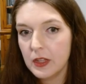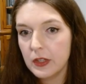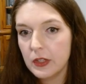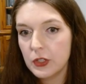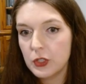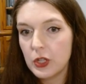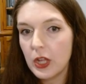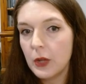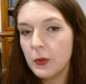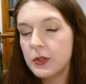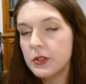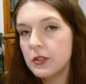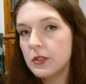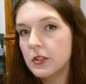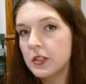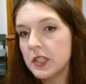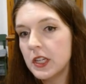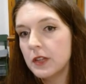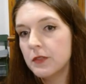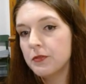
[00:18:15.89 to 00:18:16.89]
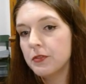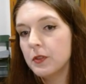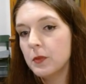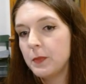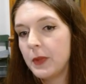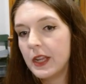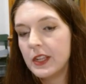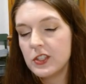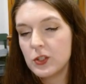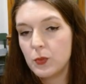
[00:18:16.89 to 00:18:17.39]
So I was looking for
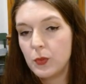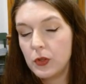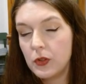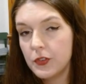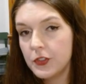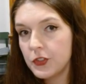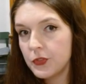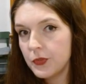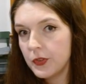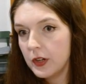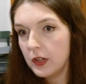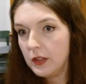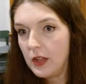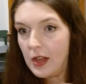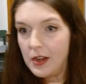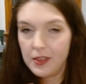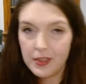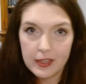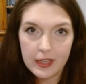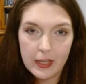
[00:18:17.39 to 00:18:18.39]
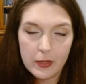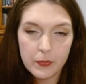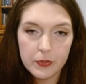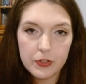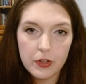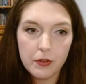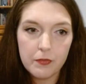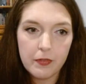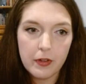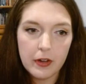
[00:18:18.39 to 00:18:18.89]
best moves for a lot of the game
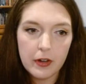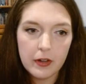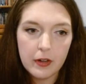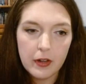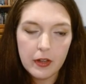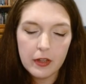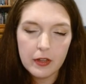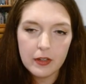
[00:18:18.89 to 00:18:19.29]
so far.